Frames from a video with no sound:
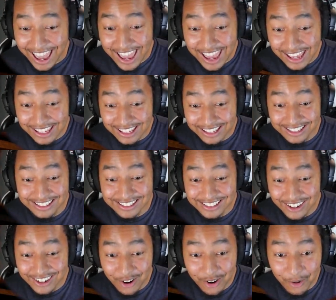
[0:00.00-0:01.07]
Hey,
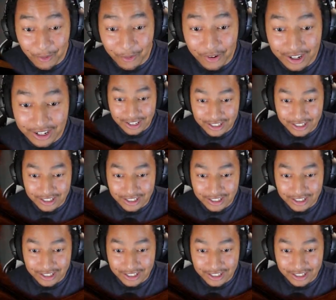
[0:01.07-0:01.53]
yo, oh,